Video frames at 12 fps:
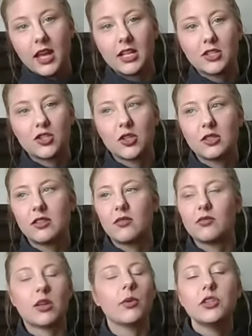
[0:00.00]
and it's just
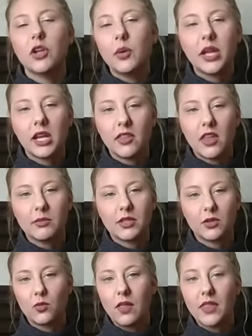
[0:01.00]
someone donated them,
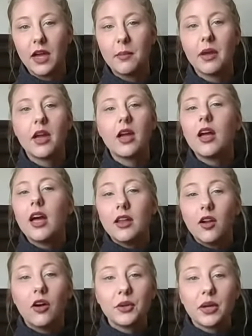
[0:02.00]
didn't want them, and
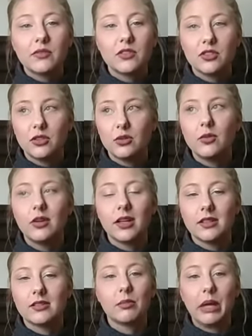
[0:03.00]
all you have to do
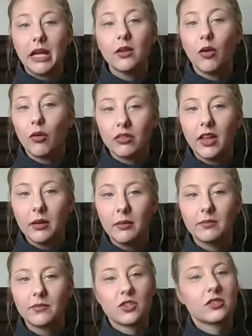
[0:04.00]
is paint over them.
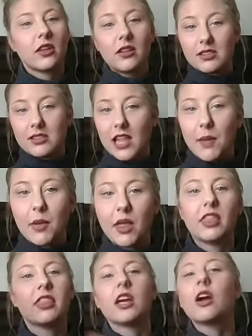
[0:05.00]
Just slap a
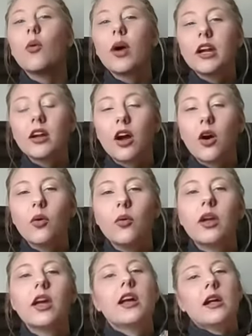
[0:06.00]
thick white coat,
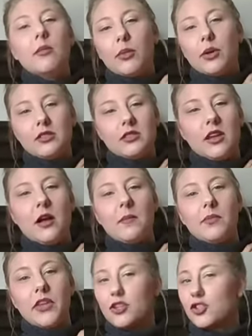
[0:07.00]
put
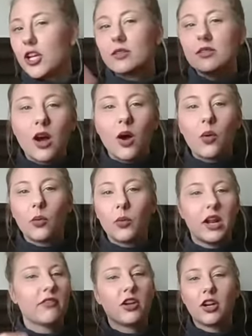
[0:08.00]
some gesso or
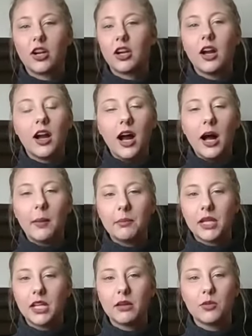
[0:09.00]
whatever
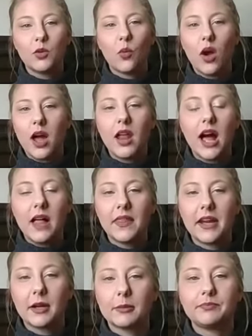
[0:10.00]
medium you want on
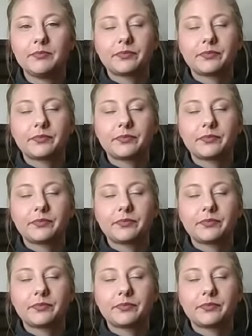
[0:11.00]
there,